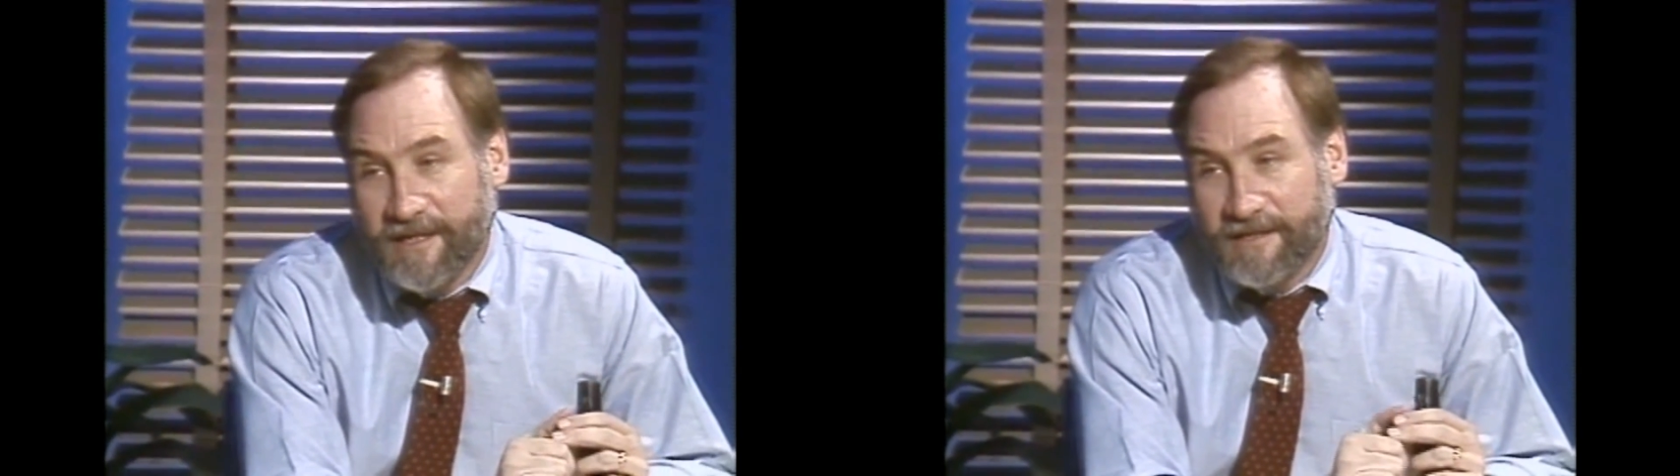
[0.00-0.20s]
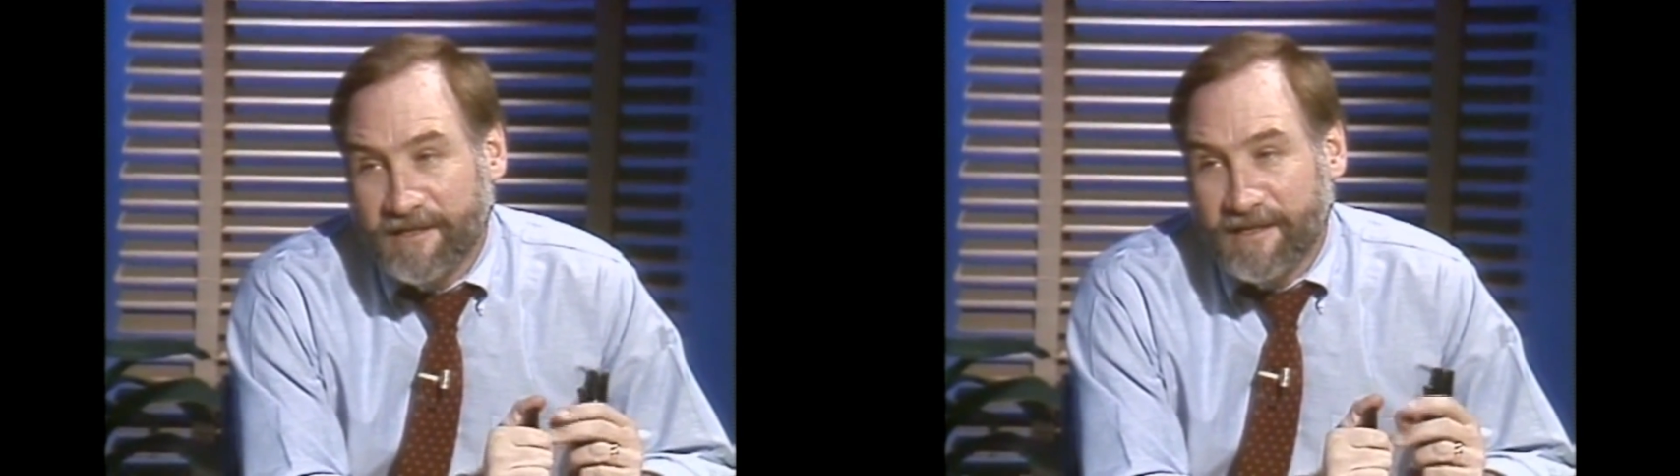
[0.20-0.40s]

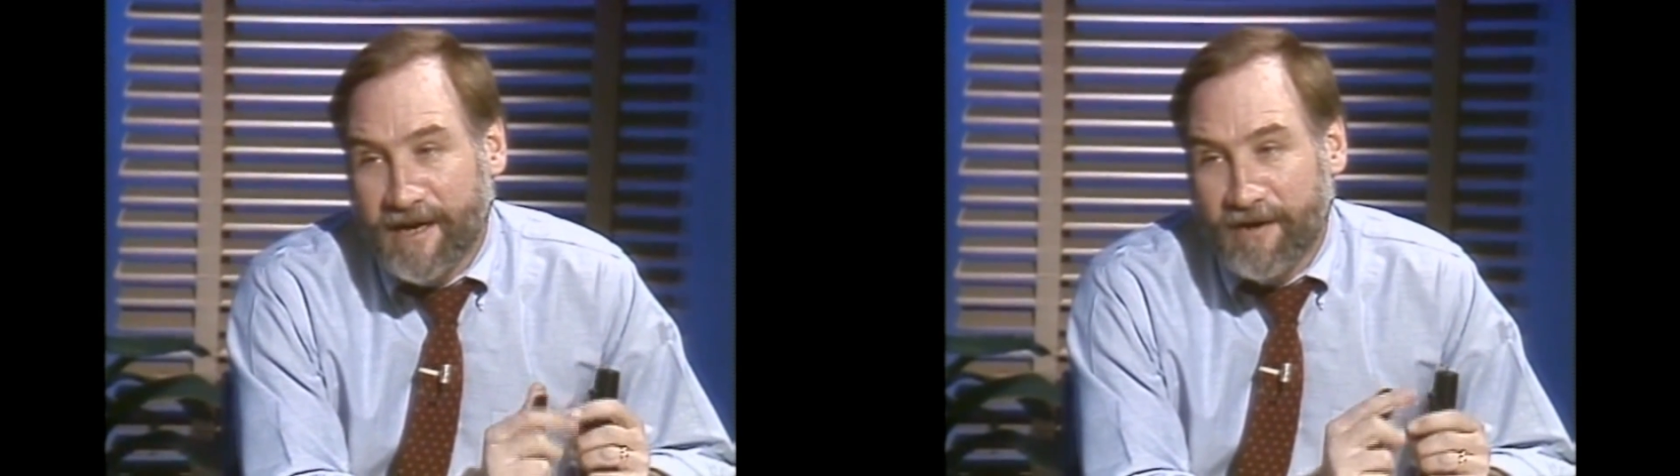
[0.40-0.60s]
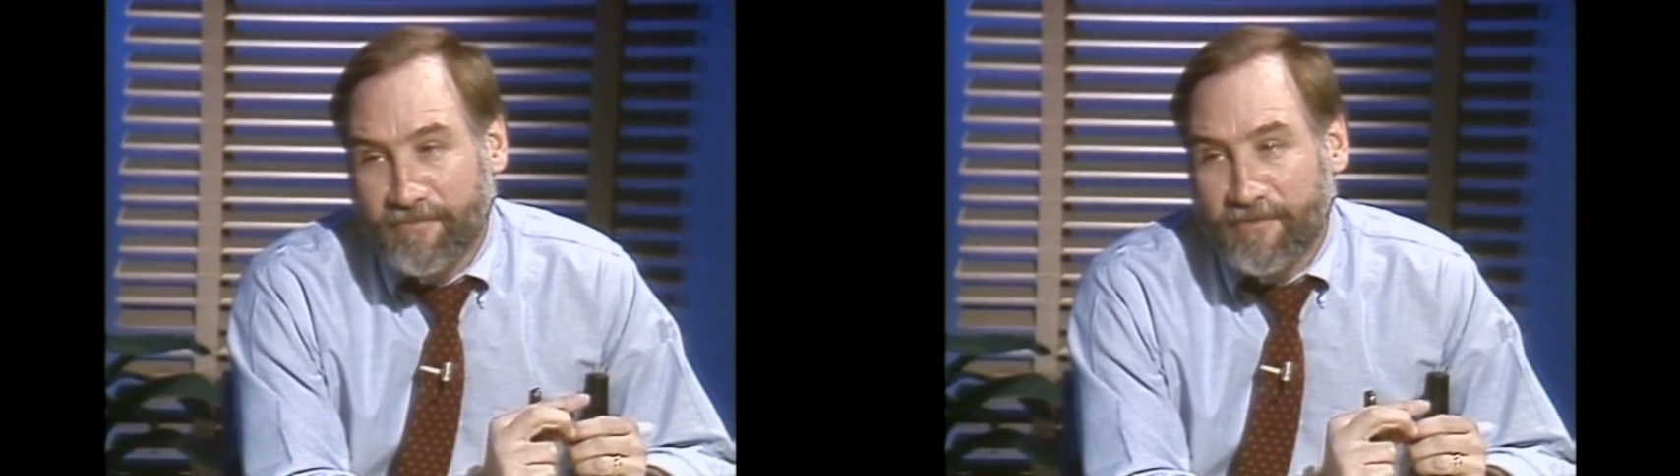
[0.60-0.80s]
text, and
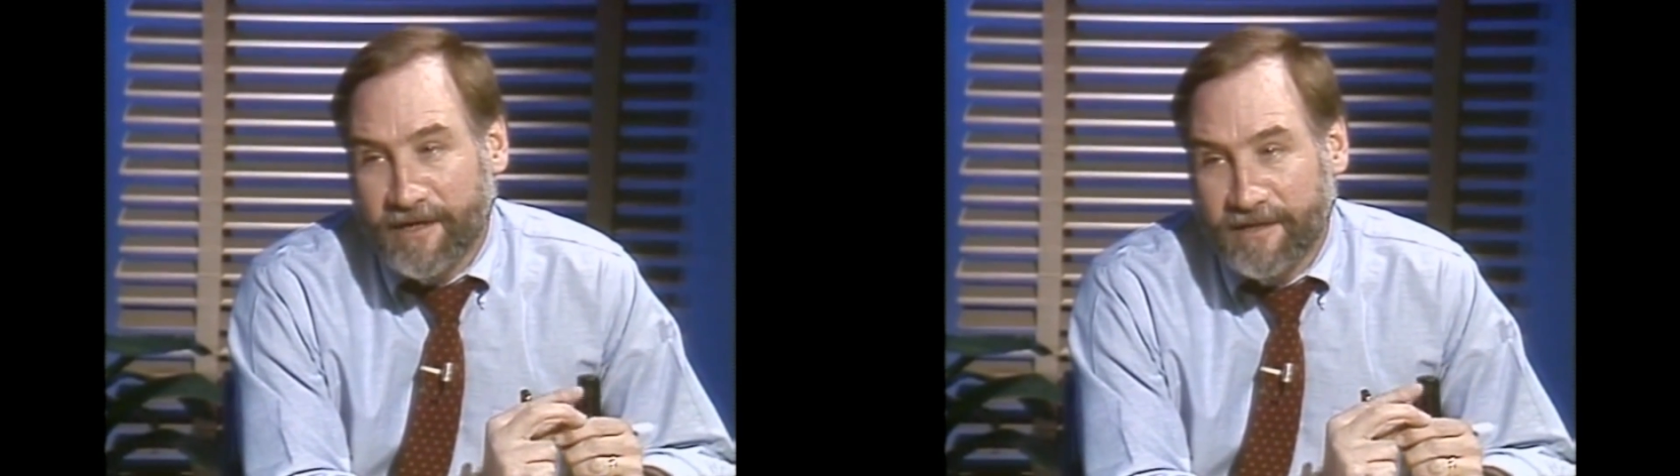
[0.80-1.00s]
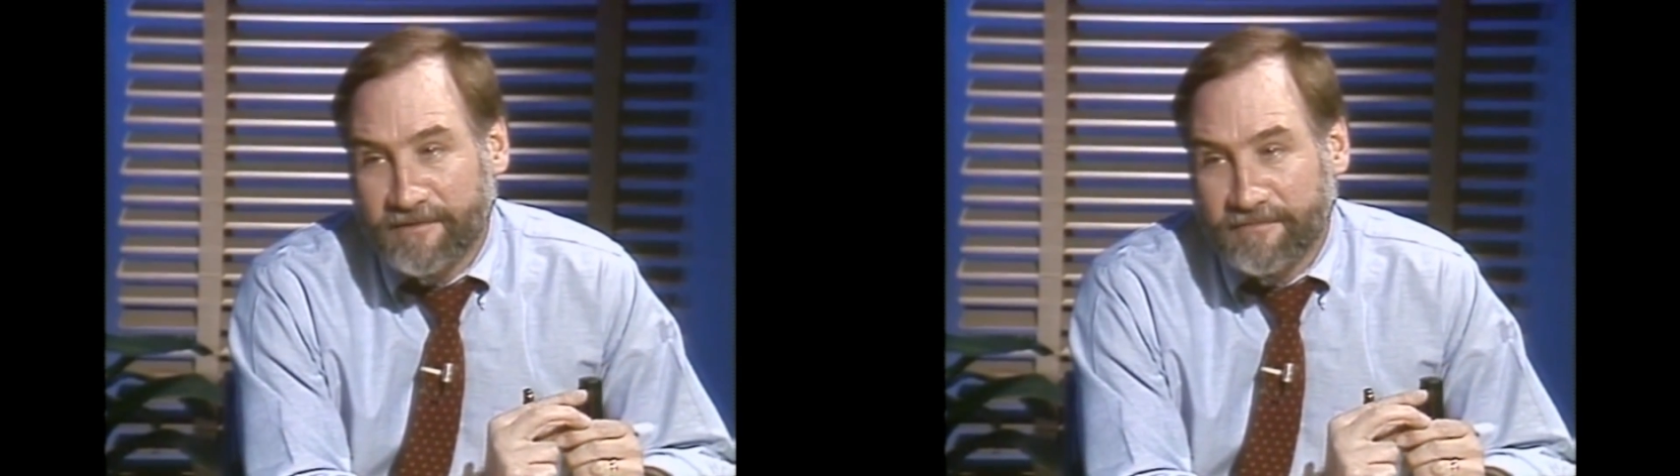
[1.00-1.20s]
now I'm
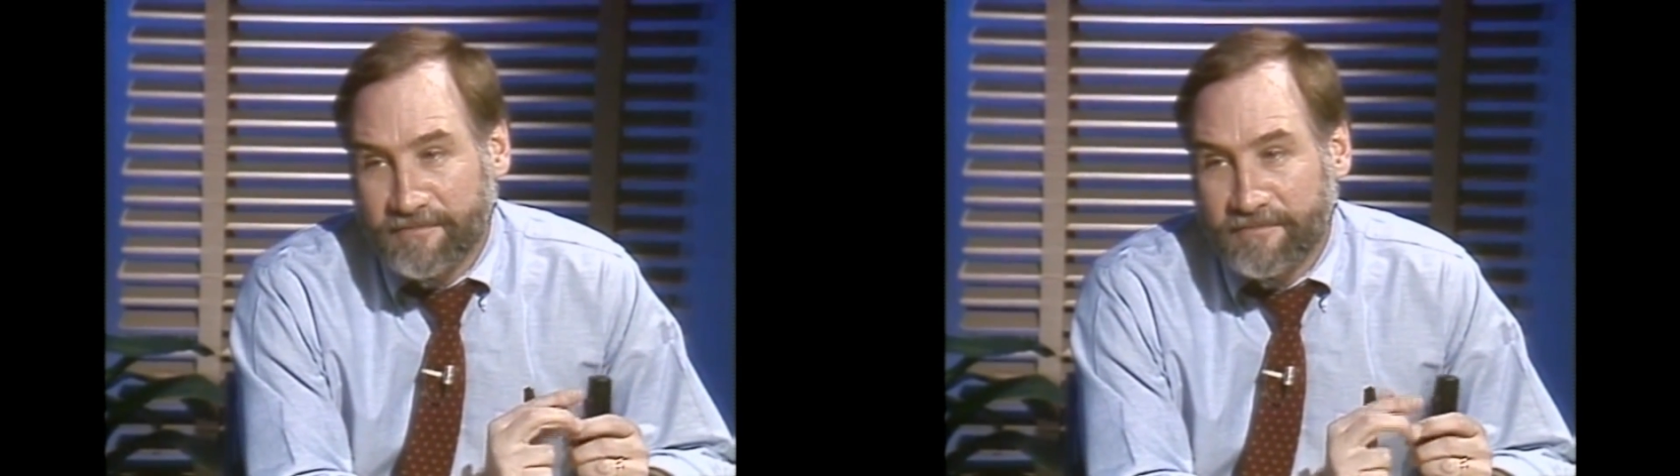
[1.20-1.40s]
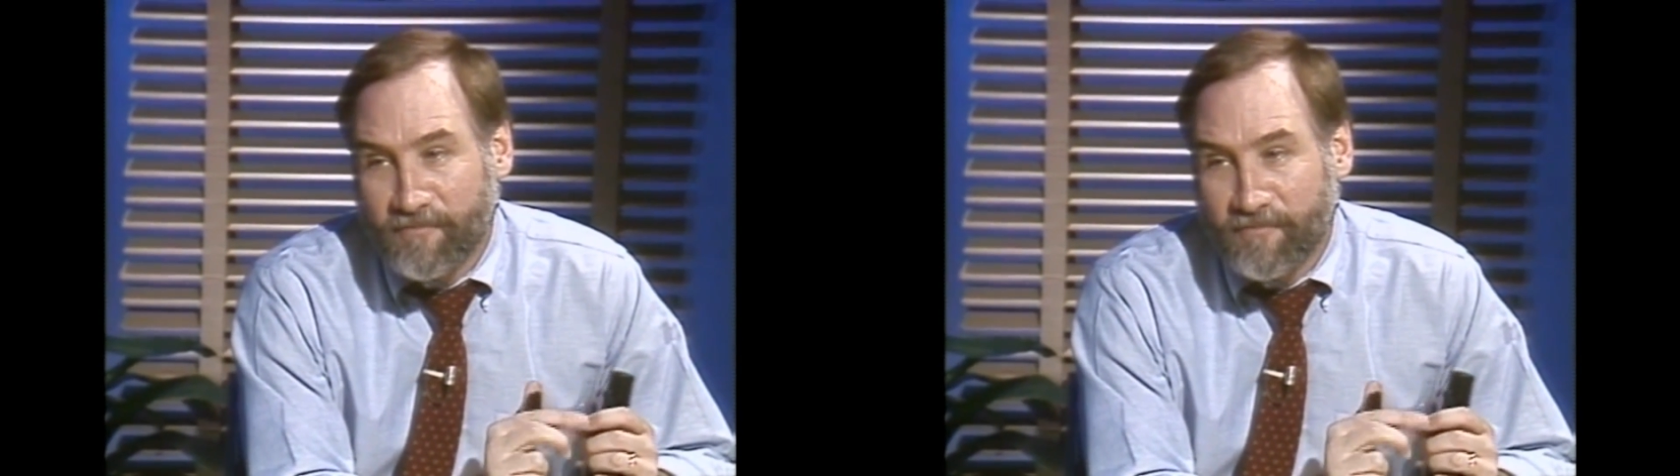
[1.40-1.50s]
writing